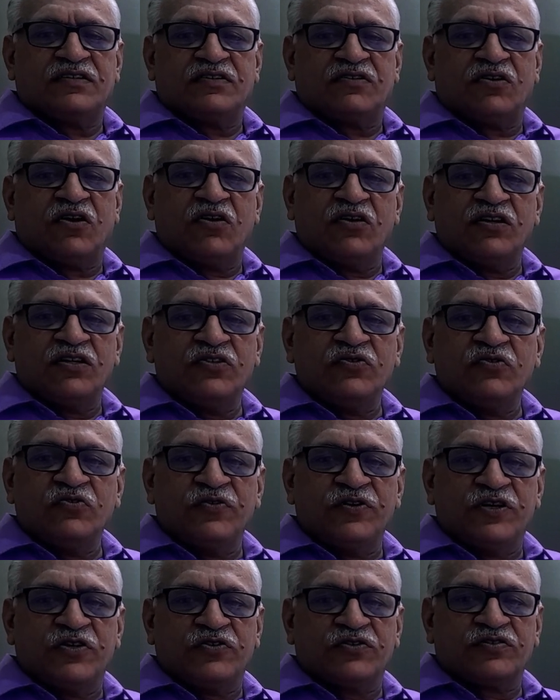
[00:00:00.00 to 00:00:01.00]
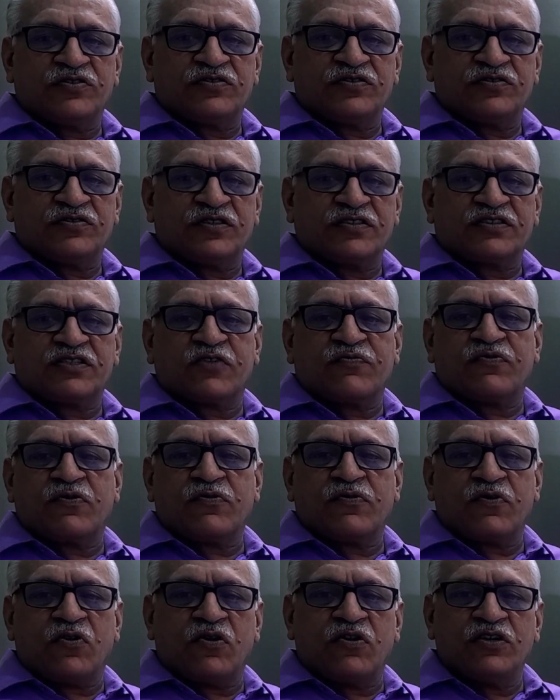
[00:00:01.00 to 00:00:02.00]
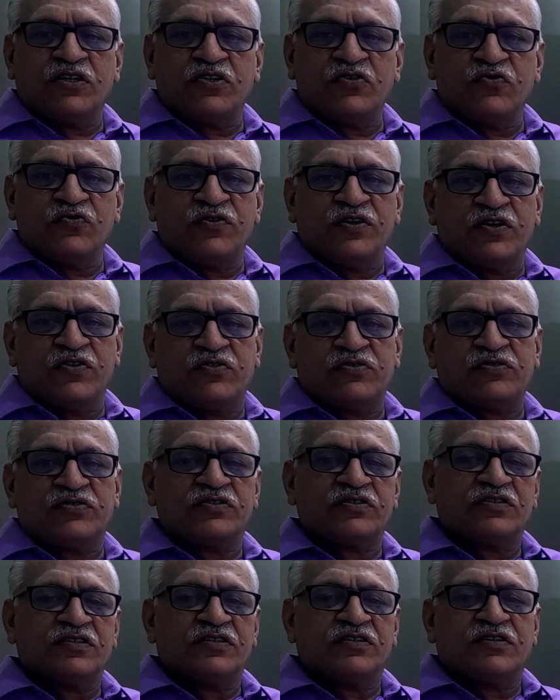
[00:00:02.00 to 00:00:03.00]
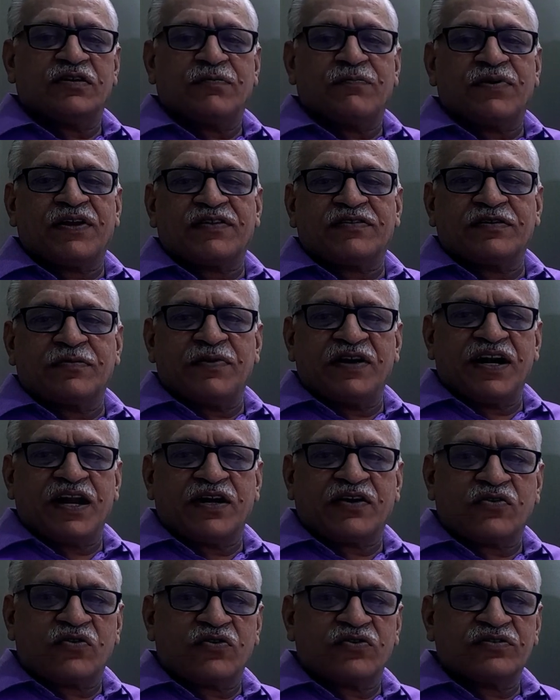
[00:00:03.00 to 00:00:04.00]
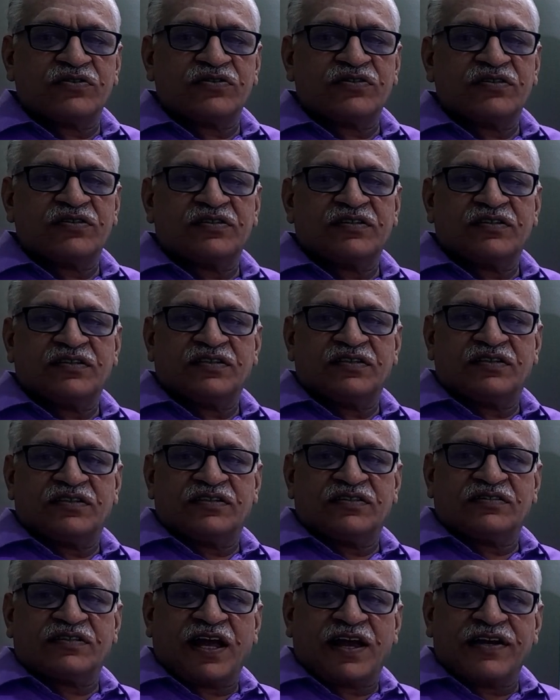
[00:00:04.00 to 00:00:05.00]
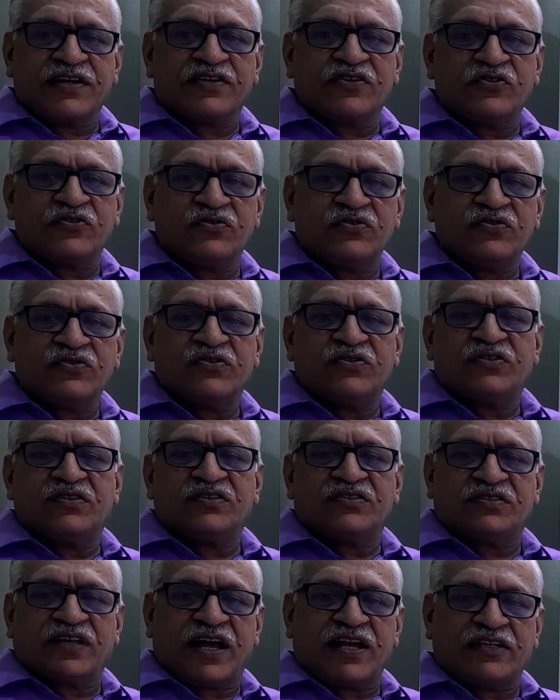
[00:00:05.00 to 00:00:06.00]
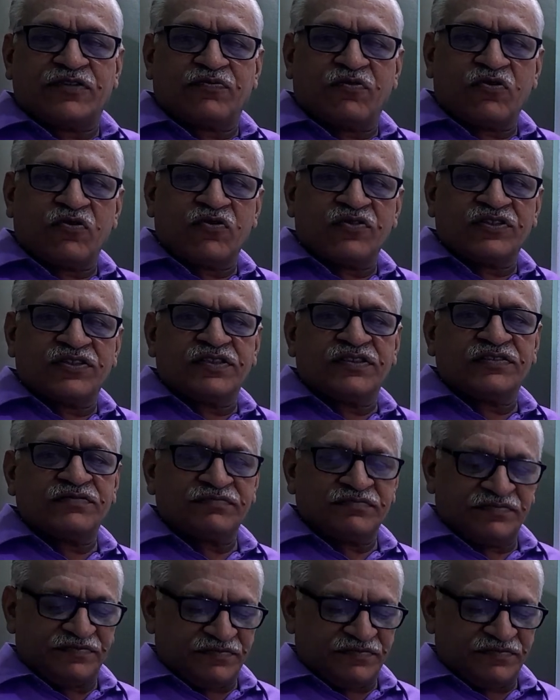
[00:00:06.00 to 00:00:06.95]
all new videos, such type of all new videos, press the bell icon. Thank you. Thanks for watching.